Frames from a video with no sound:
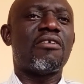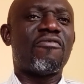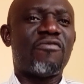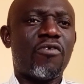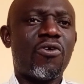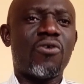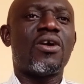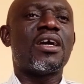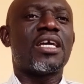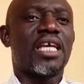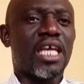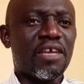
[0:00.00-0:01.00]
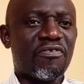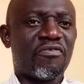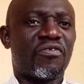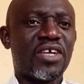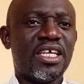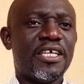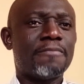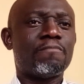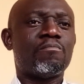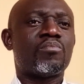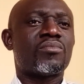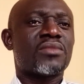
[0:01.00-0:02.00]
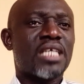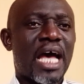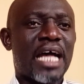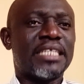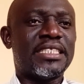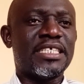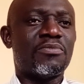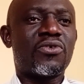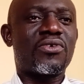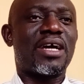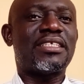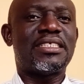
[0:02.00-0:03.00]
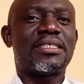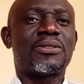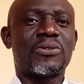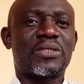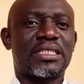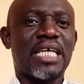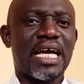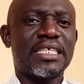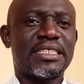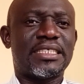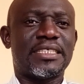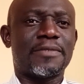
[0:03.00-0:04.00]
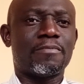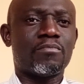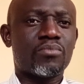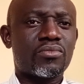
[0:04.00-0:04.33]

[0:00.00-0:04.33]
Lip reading: 4, a free and democratic society.